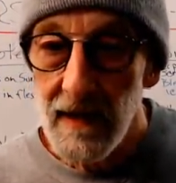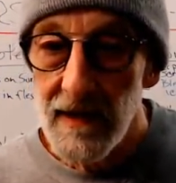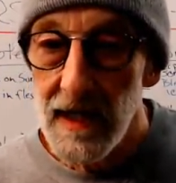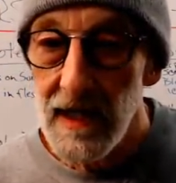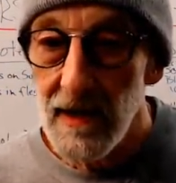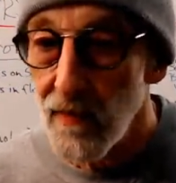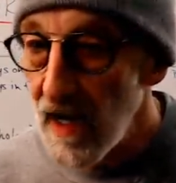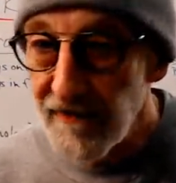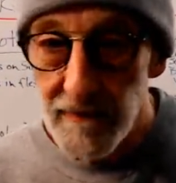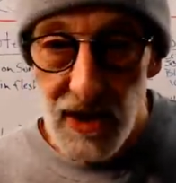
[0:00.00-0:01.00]
The
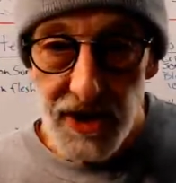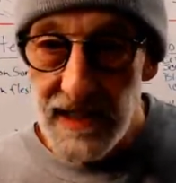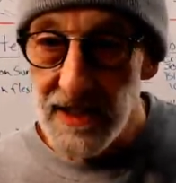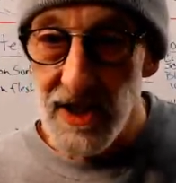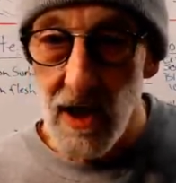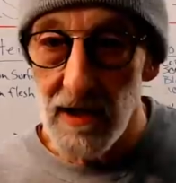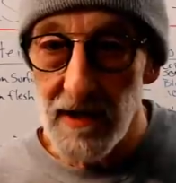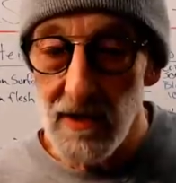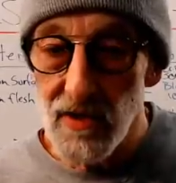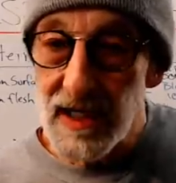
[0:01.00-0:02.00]
Rife machines and all of
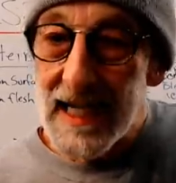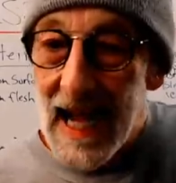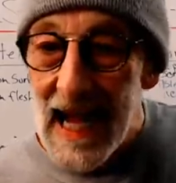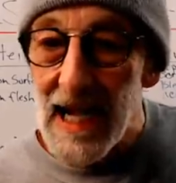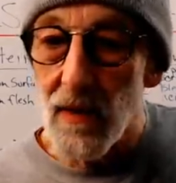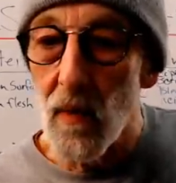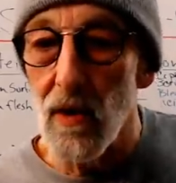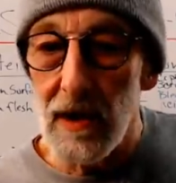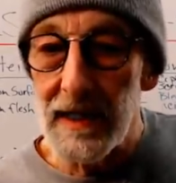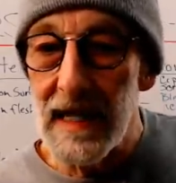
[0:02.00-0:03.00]
those can't
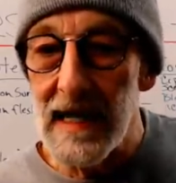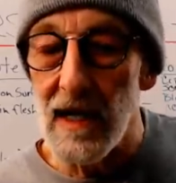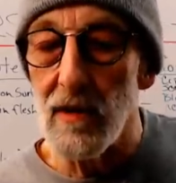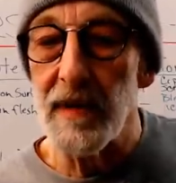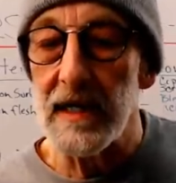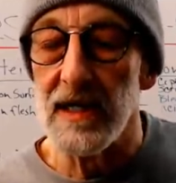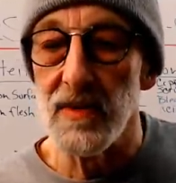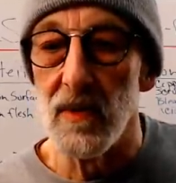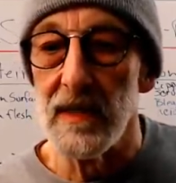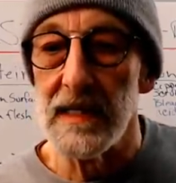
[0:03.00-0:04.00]
work now
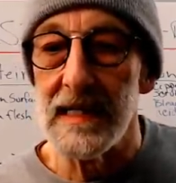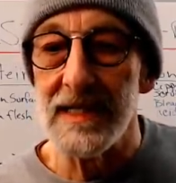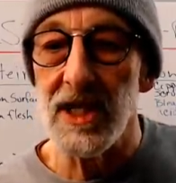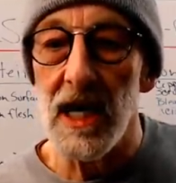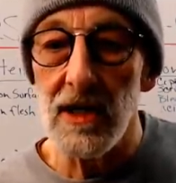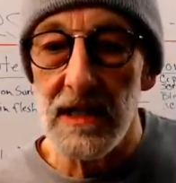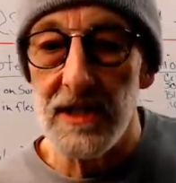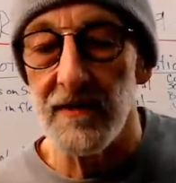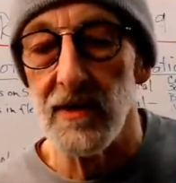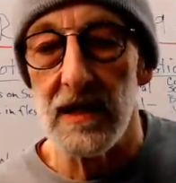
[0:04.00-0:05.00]
because we're in an entirely
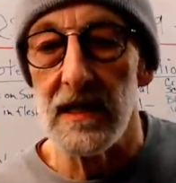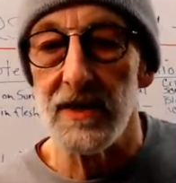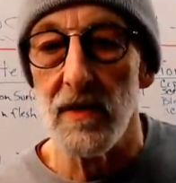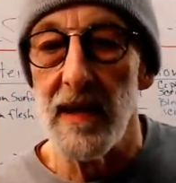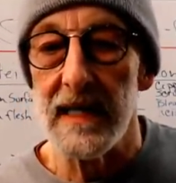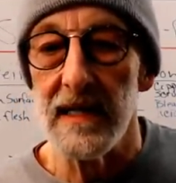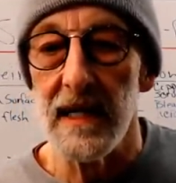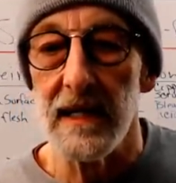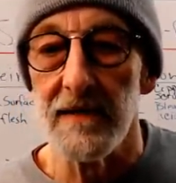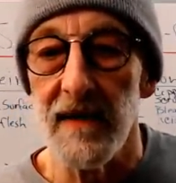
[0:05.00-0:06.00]
different
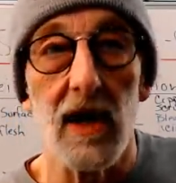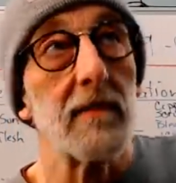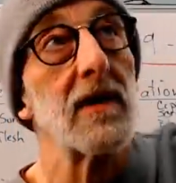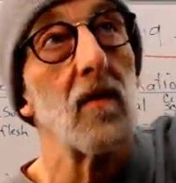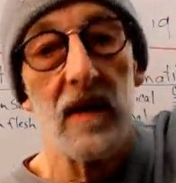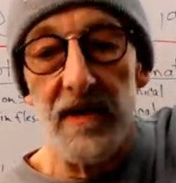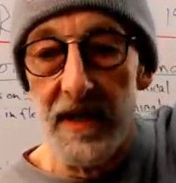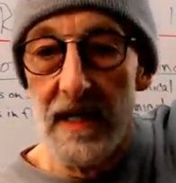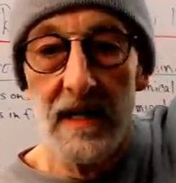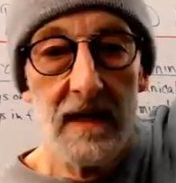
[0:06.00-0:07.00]
electromagnetic environment with
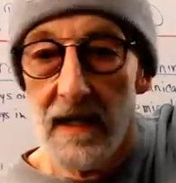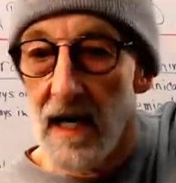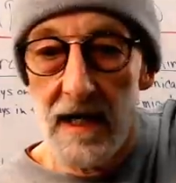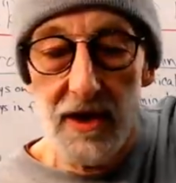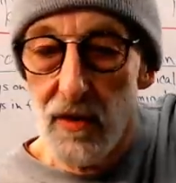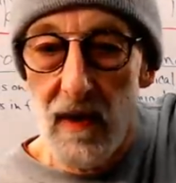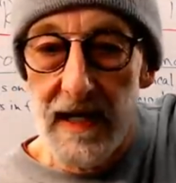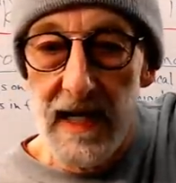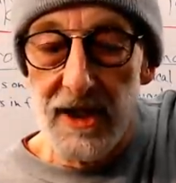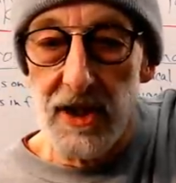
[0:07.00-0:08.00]
new
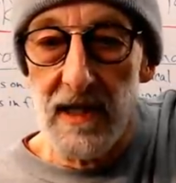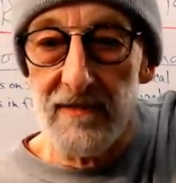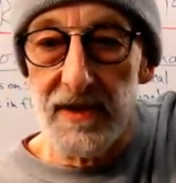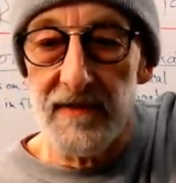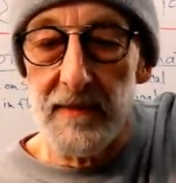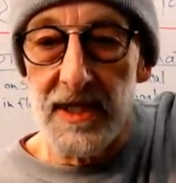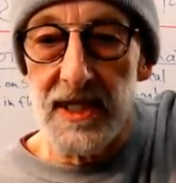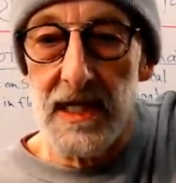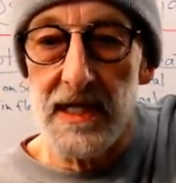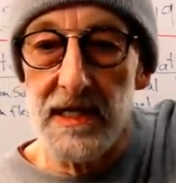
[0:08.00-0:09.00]
radiation levels from the
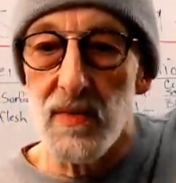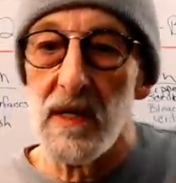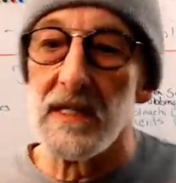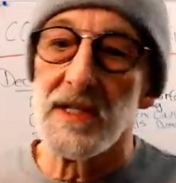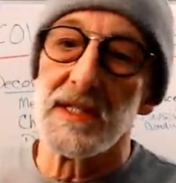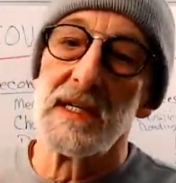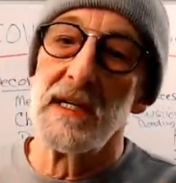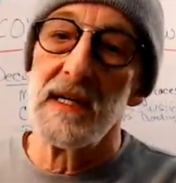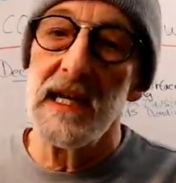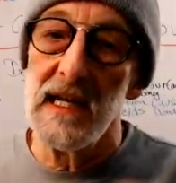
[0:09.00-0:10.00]
sun as well as
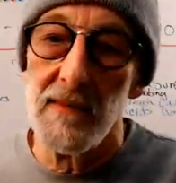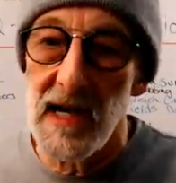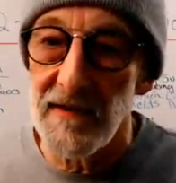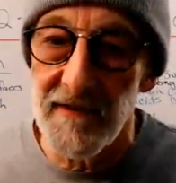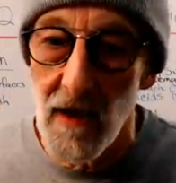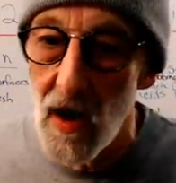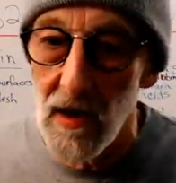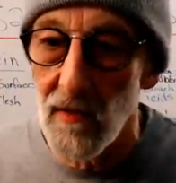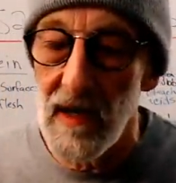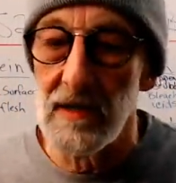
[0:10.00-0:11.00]
EMF
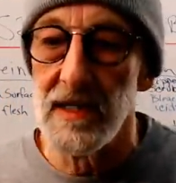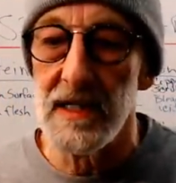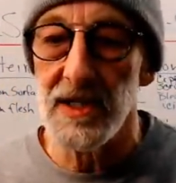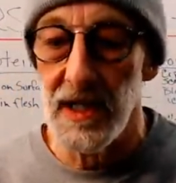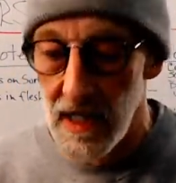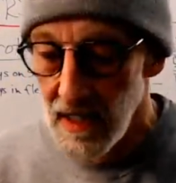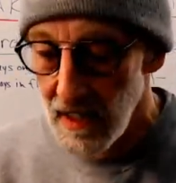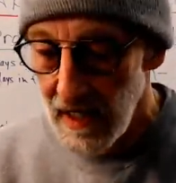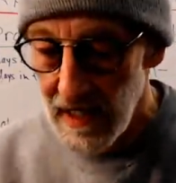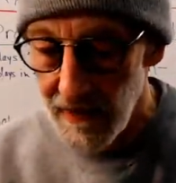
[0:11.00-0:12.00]
all around us.
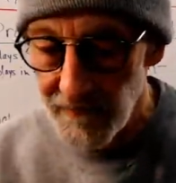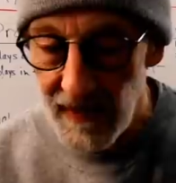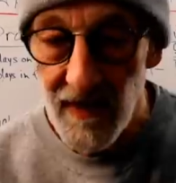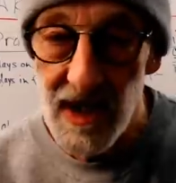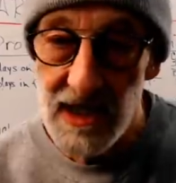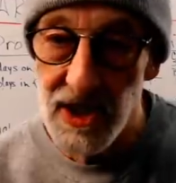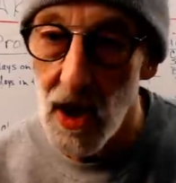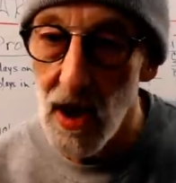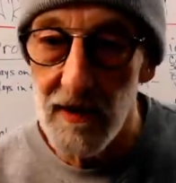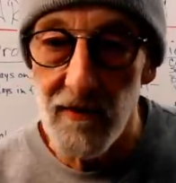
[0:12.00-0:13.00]
And thus
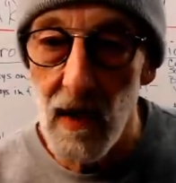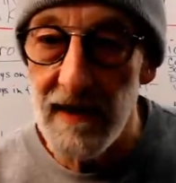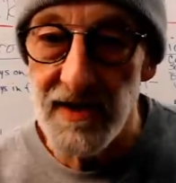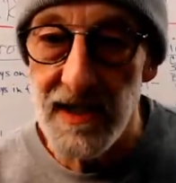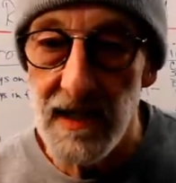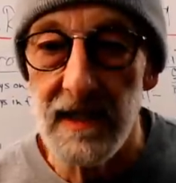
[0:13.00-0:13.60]
all of Rife's